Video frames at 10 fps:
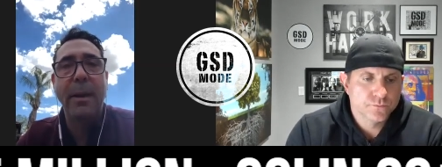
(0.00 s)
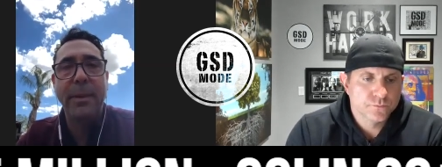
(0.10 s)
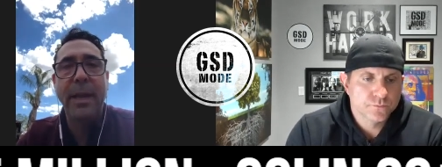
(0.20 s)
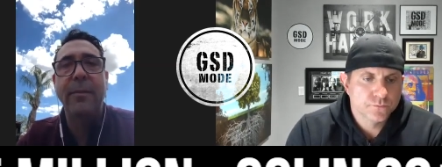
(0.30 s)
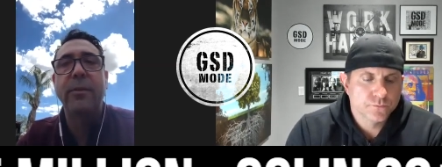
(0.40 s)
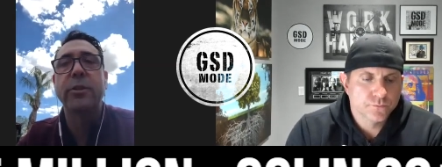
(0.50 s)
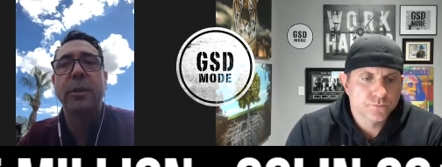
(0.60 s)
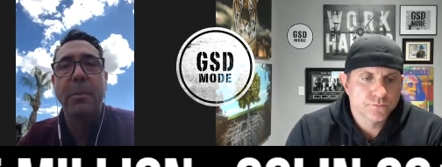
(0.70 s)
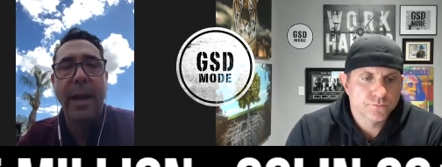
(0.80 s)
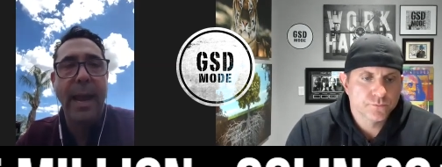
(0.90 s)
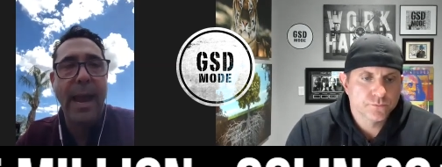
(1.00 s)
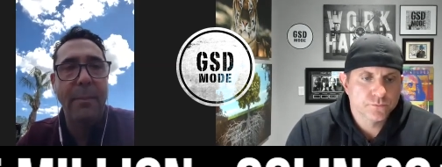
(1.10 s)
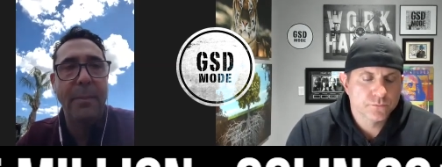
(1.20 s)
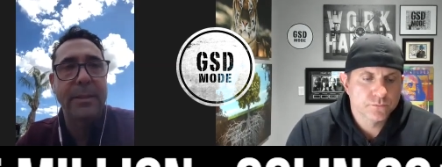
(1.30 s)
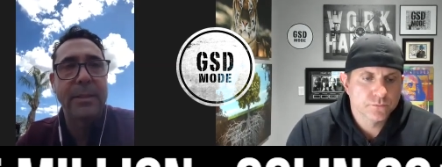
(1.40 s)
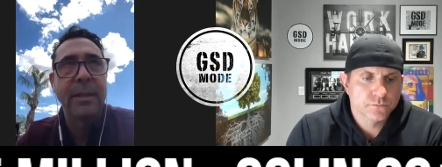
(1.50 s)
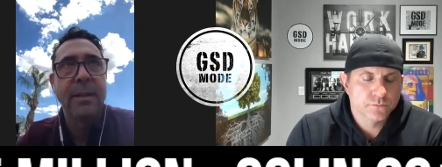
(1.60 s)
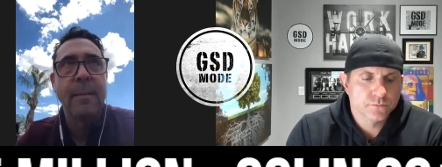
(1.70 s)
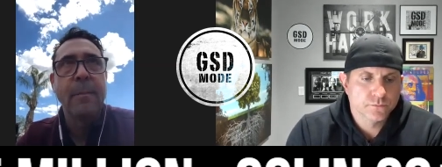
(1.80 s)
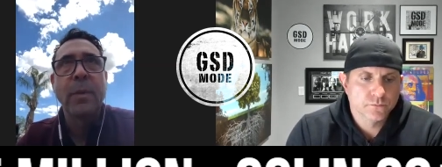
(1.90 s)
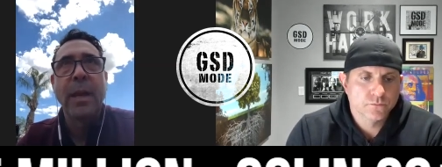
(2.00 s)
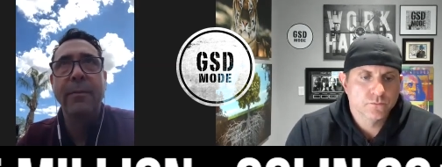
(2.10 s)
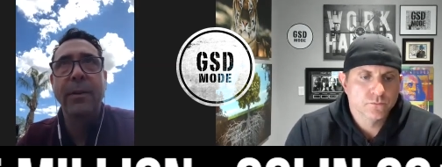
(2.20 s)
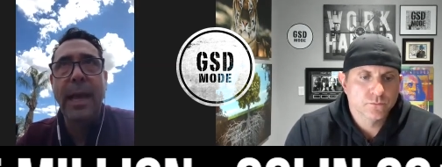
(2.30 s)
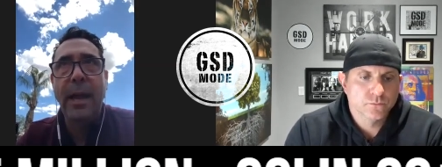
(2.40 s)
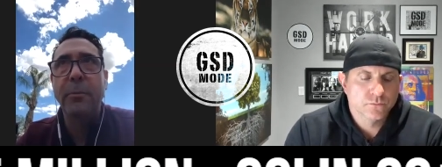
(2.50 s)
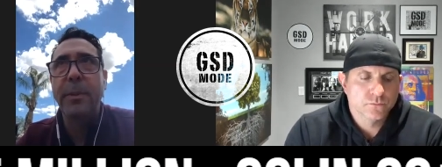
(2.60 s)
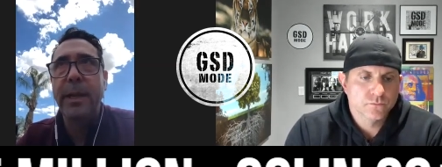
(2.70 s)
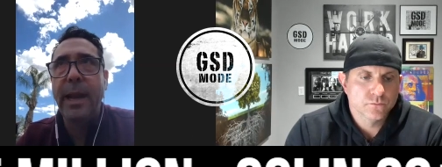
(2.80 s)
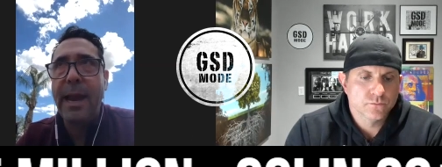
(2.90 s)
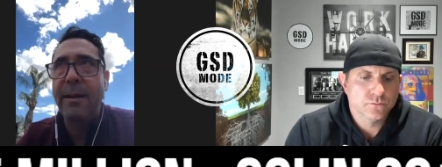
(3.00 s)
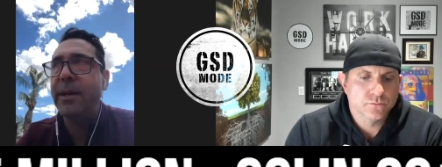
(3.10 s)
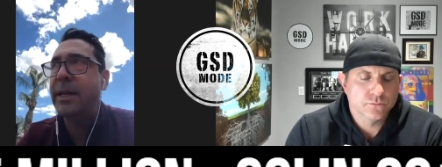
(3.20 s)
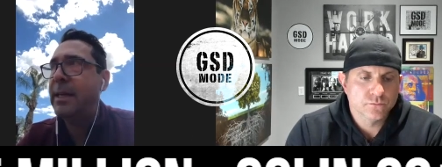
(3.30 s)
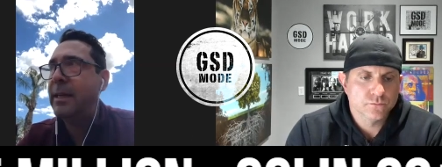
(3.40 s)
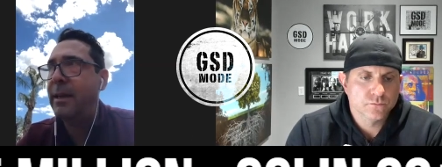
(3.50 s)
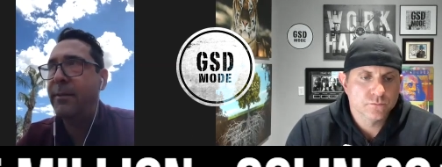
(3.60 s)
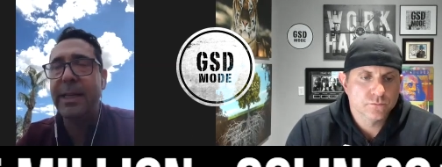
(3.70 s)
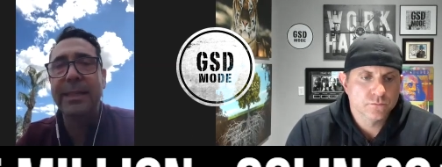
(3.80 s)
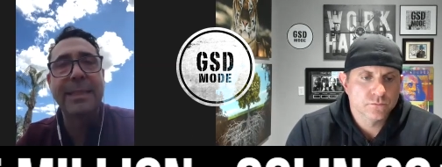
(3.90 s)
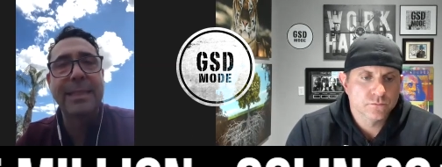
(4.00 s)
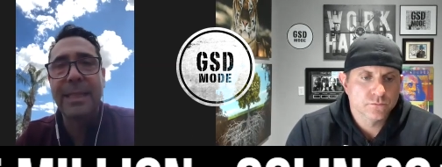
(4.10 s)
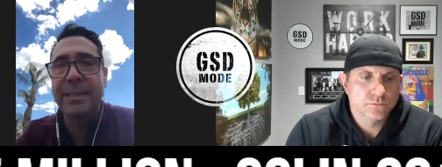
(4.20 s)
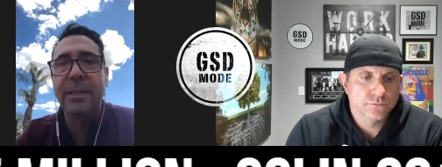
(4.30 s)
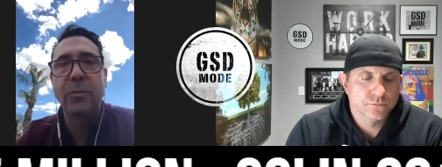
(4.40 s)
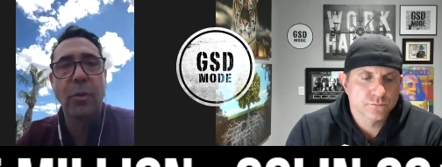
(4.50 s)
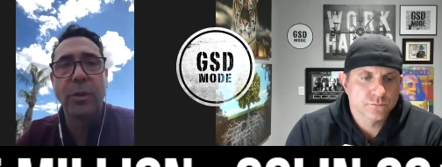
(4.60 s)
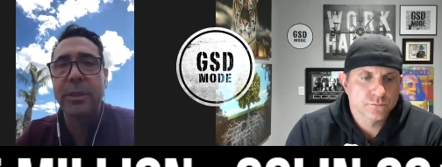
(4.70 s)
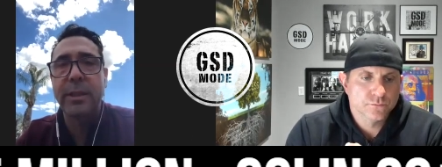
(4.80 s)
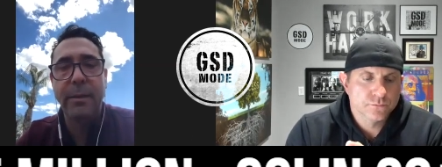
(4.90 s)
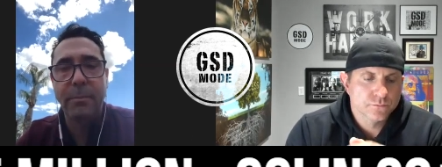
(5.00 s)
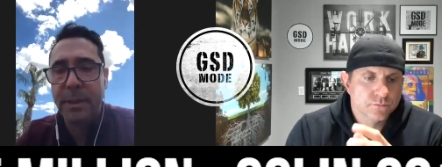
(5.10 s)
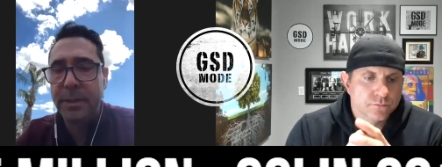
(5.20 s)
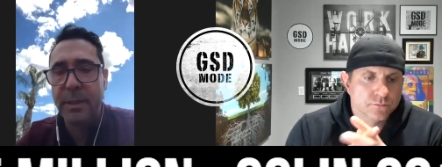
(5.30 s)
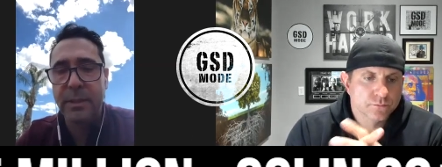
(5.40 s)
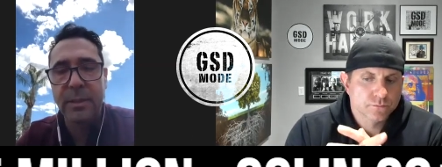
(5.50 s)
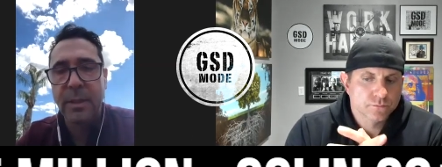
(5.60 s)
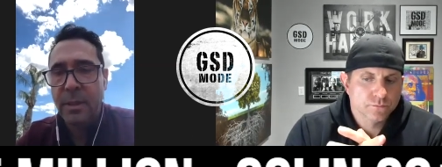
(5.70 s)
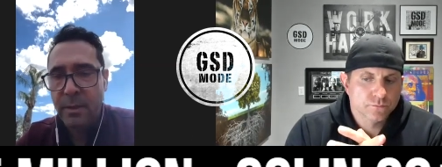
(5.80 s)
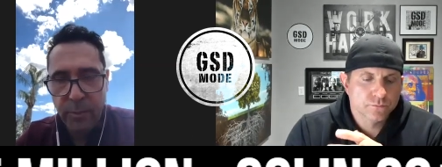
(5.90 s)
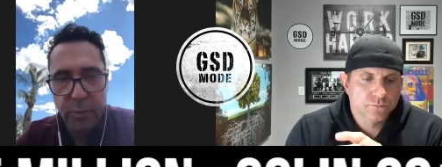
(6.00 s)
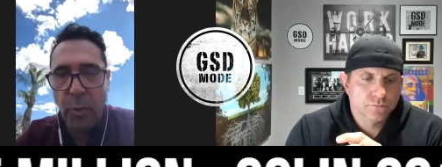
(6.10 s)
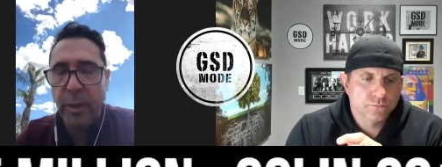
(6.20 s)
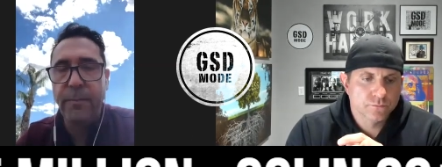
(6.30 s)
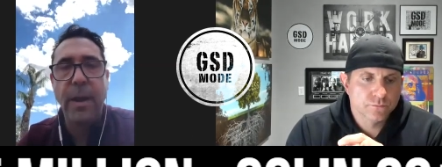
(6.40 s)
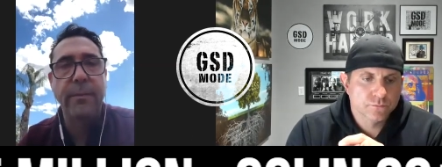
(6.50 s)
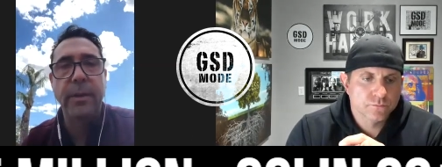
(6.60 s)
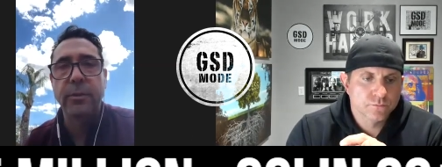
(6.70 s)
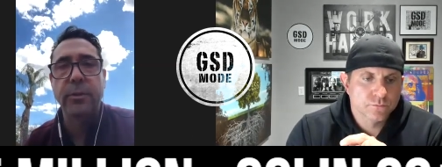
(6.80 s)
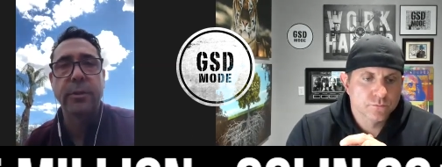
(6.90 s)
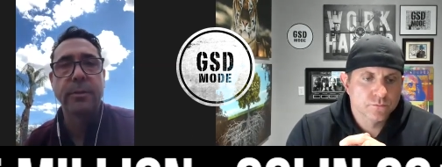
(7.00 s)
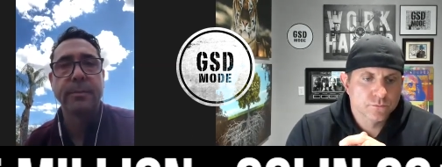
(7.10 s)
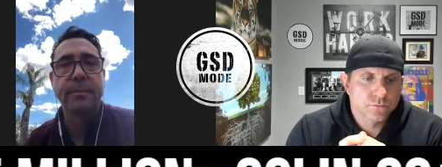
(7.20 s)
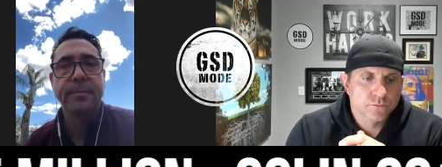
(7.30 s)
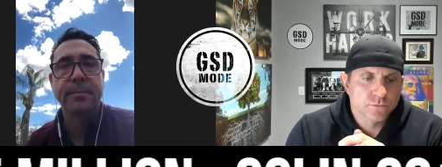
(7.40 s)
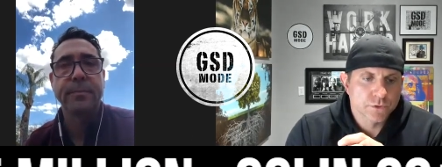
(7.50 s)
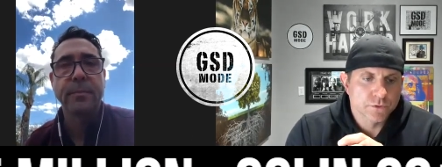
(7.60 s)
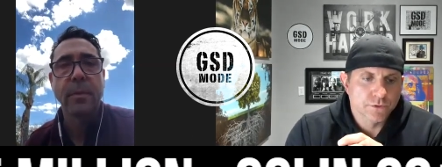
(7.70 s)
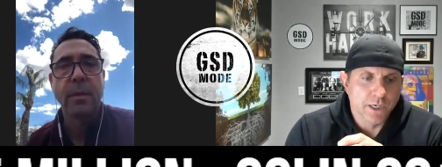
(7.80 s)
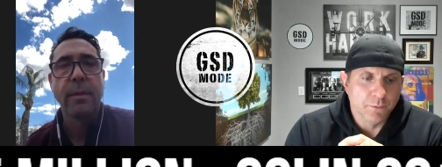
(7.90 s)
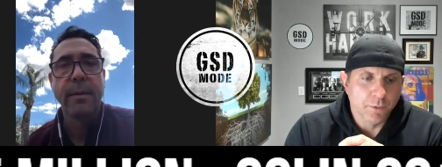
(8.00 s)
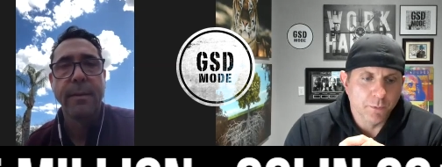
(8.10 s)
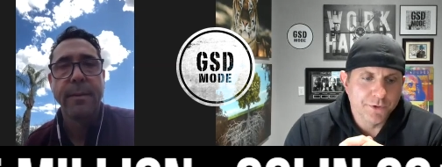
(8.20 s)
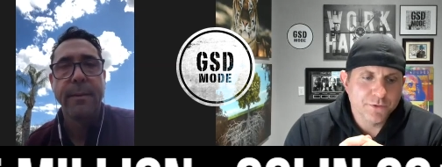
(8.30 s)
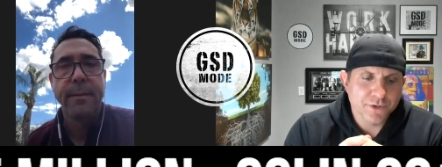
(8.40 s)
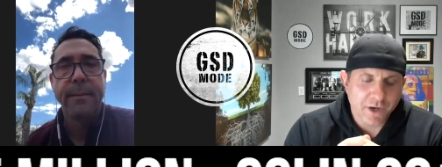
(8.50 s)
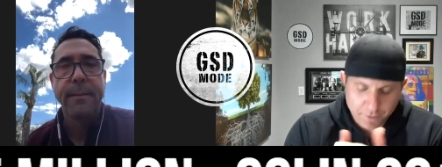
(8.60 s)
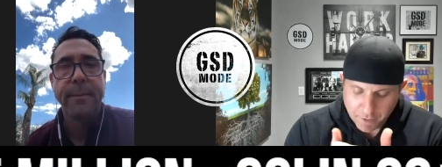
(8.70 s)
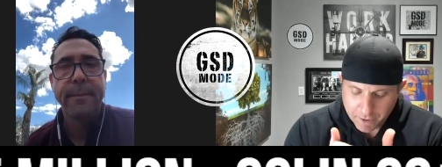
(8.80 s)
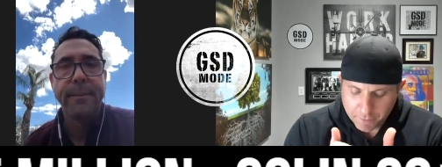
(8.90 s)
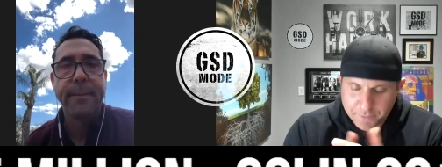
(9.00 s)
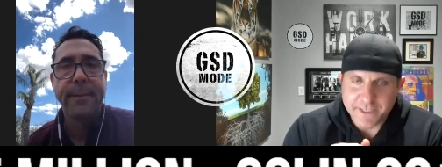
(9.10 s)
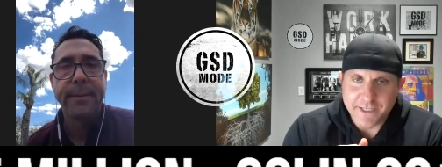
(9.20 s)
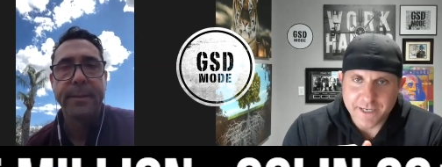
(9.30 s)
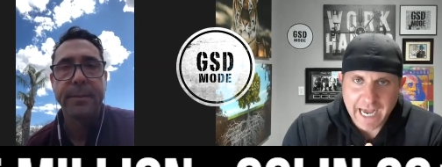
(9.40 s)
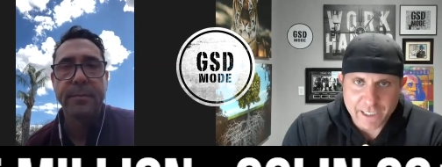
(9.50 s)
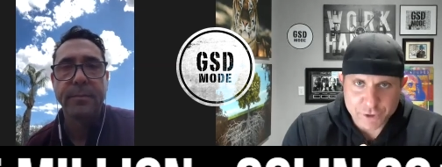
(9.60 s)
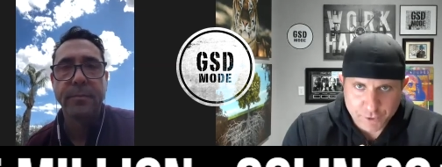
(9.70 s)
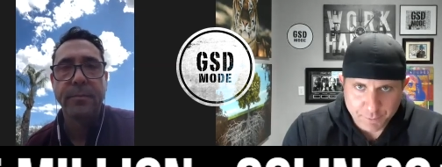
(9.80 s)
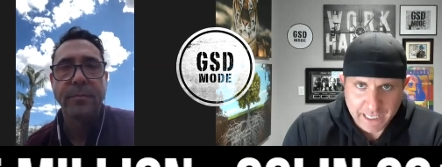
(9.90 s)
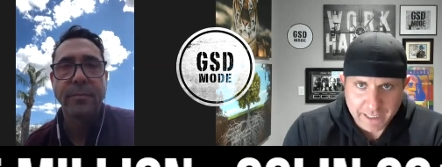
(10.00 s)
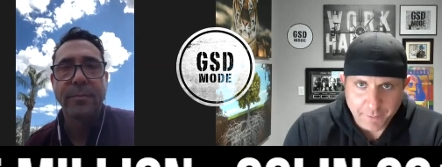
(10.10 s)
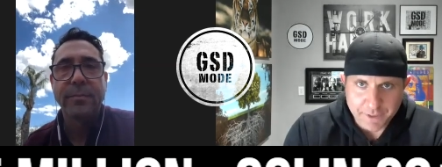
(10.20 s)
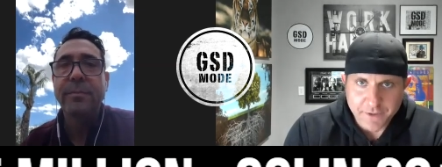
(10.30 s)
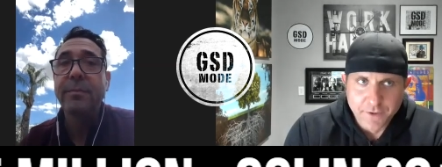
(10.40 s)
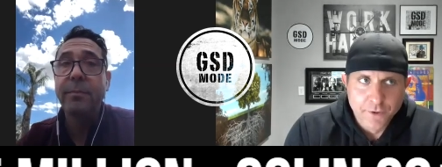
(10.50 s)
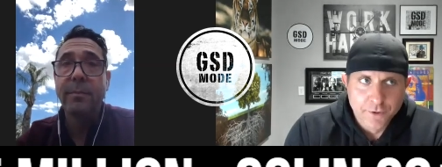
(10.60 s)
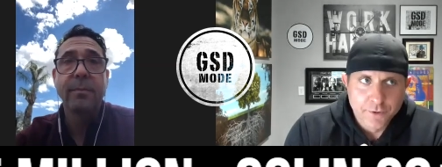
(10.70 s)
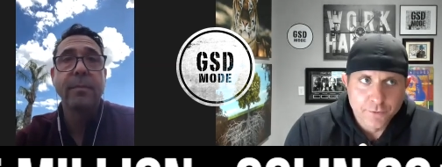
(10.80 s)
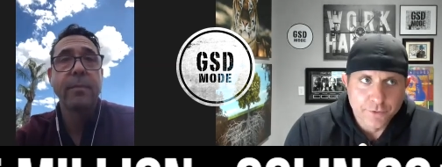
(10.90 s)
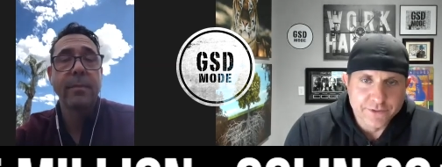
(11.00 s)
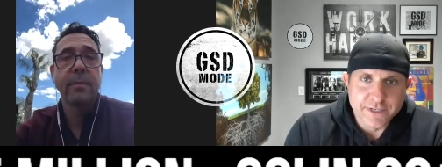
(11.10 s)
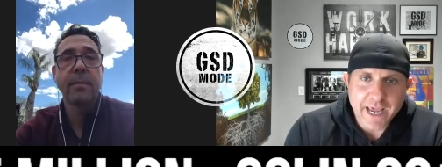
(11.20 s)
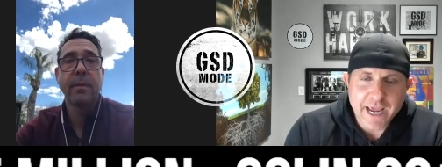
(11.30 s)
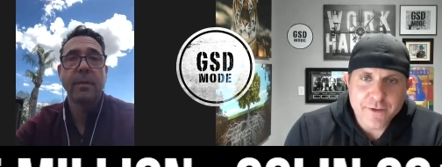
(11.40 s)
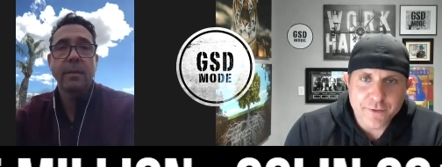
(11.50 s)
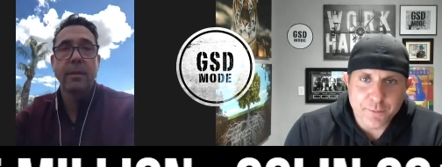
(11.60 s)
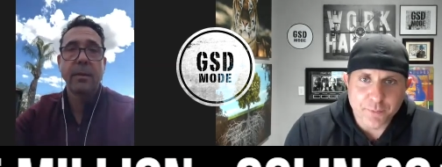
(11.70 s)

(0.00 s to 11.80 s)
Speaker 1: behaviors, and my habits have allowed me to have a, a consistent real estate business
Speaker 2: for twenty-five years. Yeah. And when you talk about immediate action, man, I mean, the day that the